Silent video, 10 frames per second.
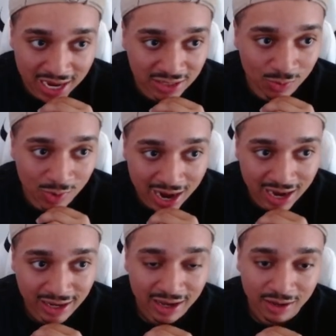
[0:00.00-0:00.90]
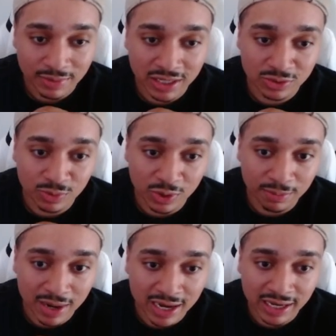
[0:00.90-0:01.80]
Why? because we were
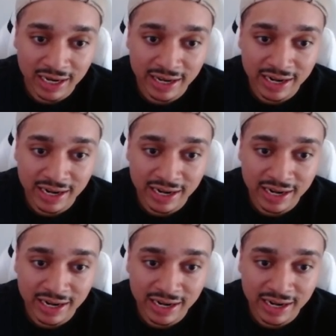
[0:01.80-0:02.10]
buying it at